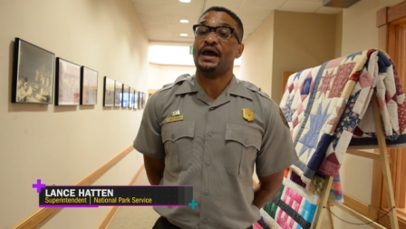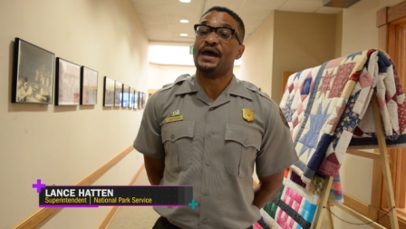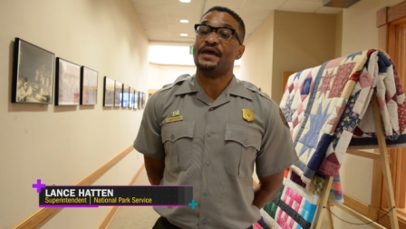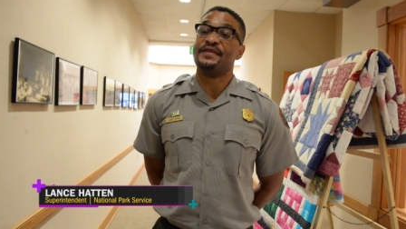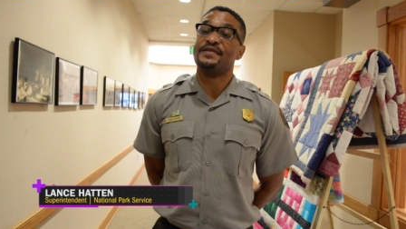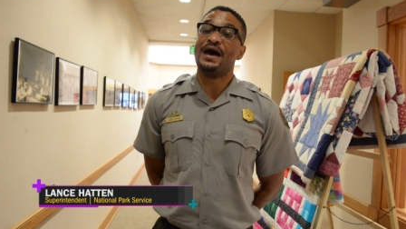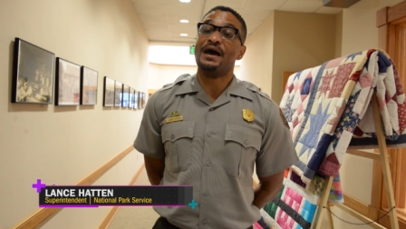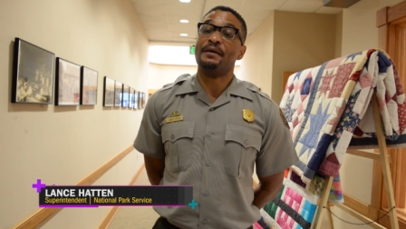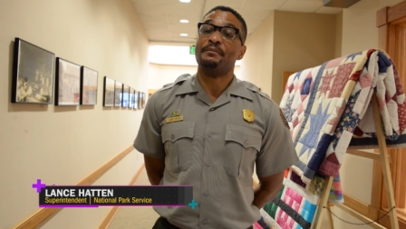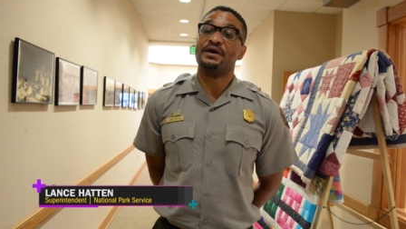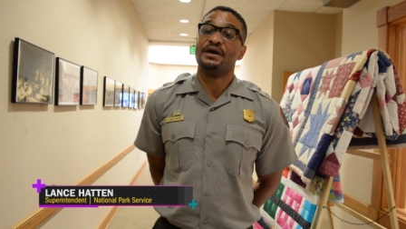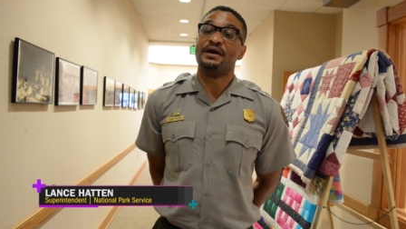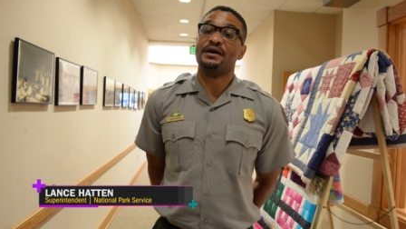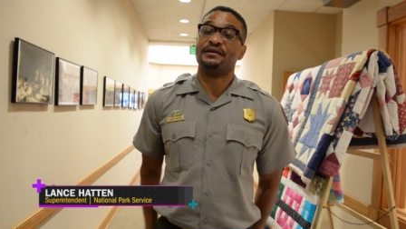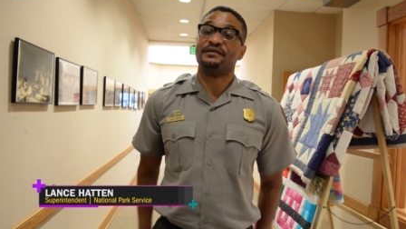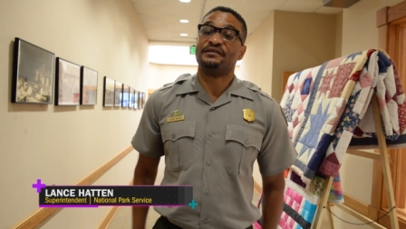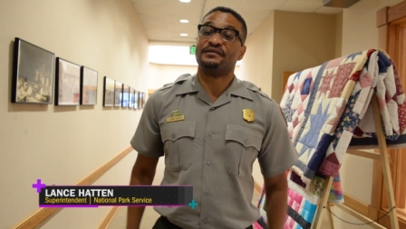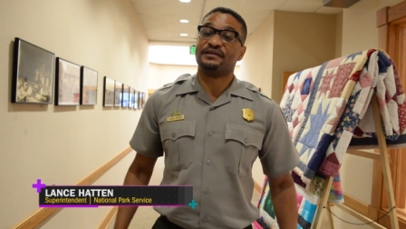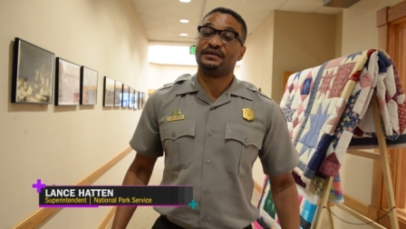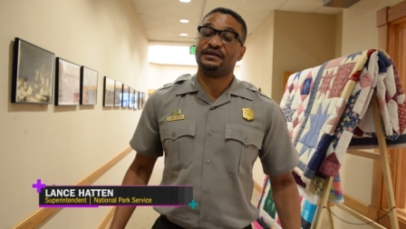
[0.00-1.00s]
and that
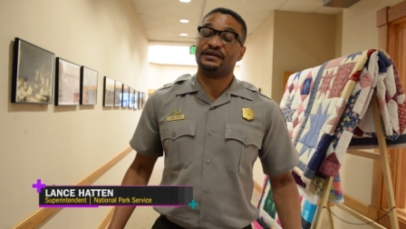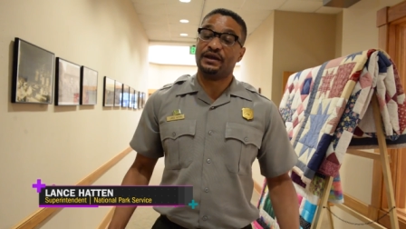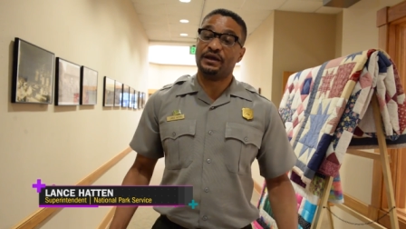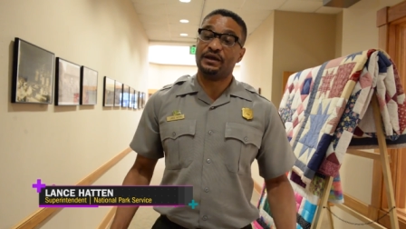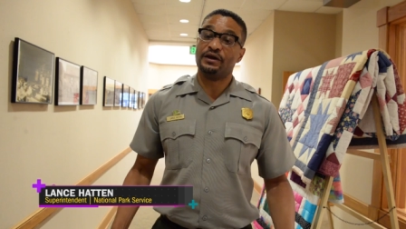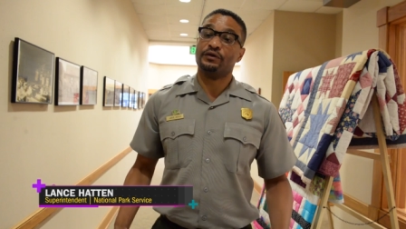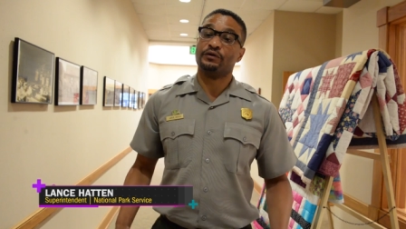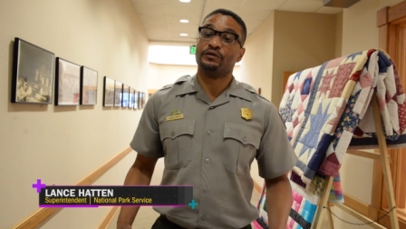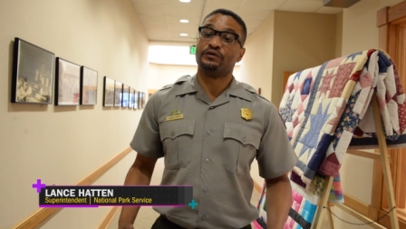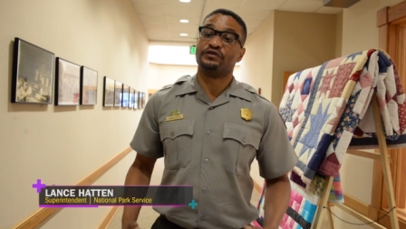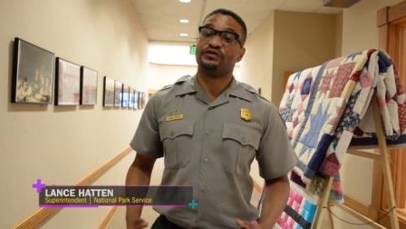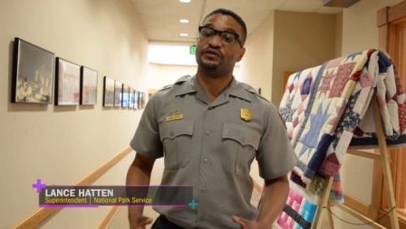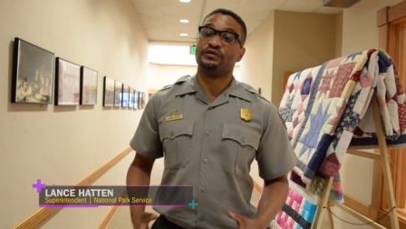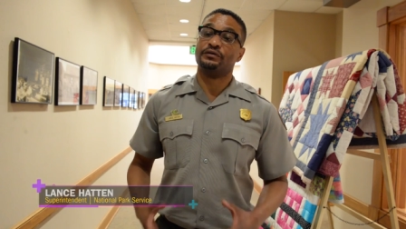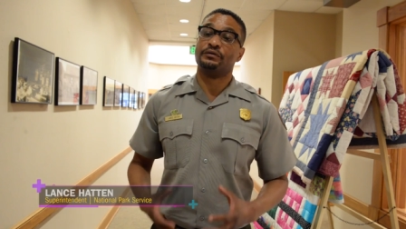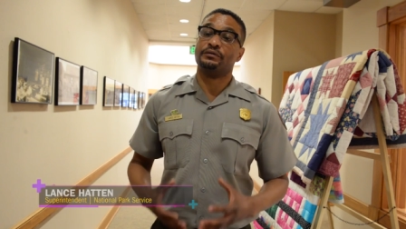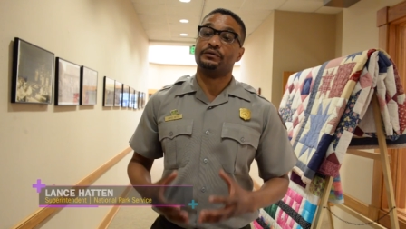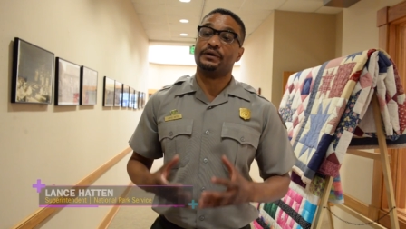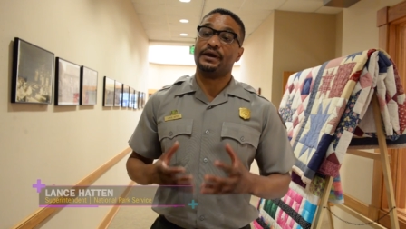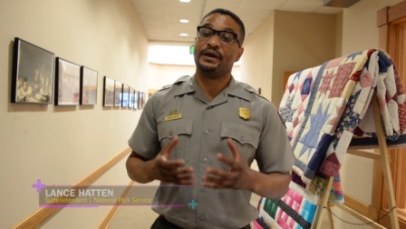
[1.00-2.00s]
it is geared
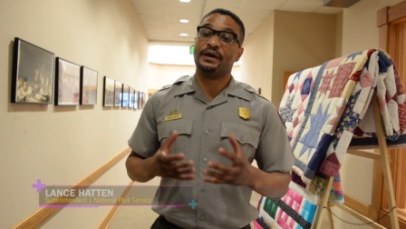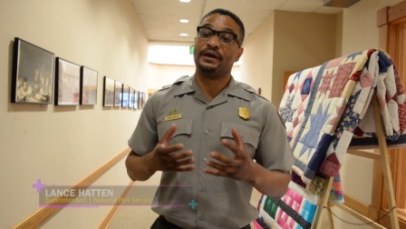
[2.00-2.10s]
to